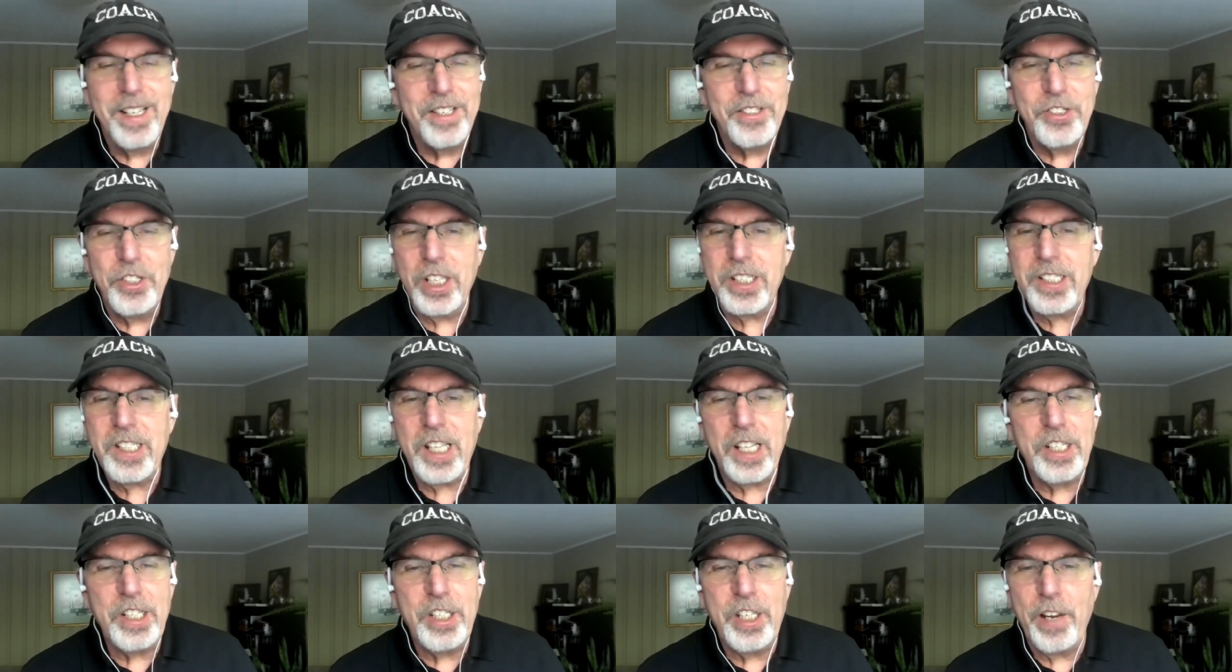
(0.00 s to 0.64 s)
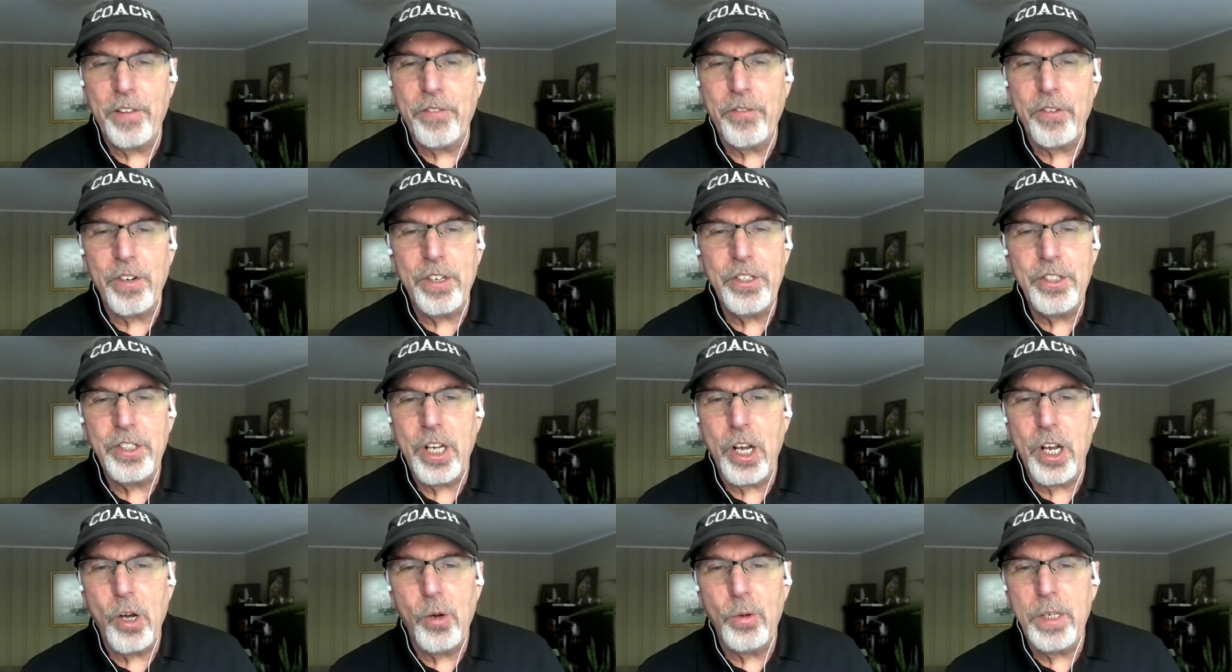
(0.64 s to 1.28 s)
just a different
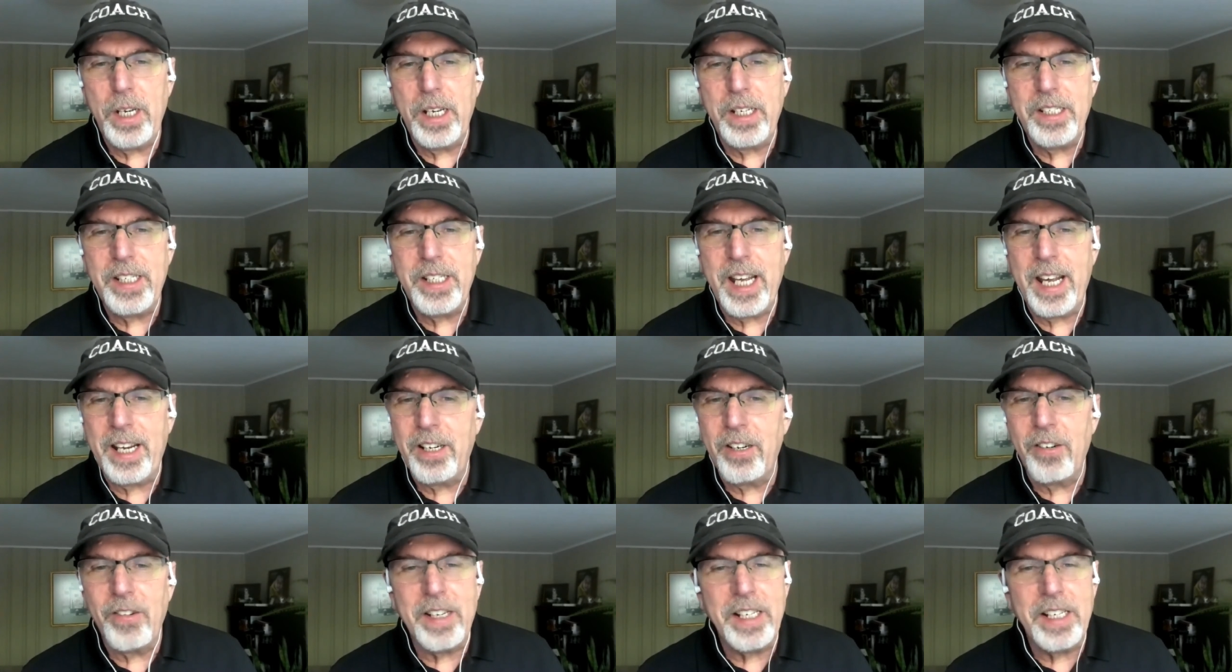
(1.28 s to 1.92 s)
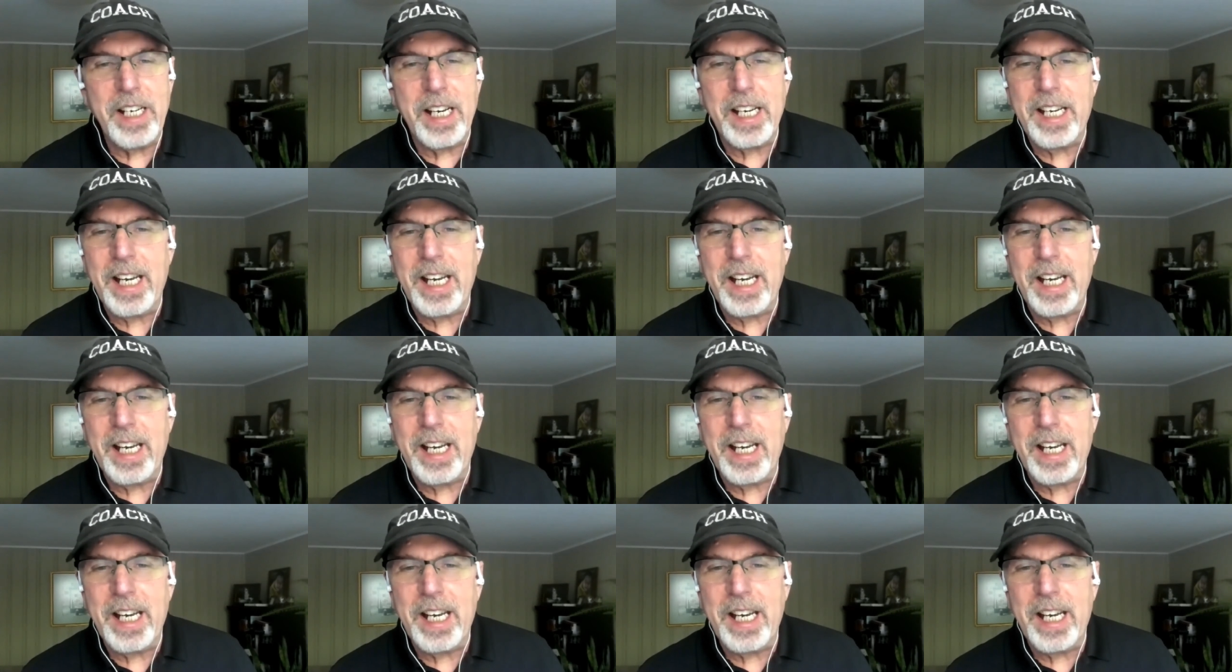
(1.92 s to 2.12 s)
tone and tenor, and you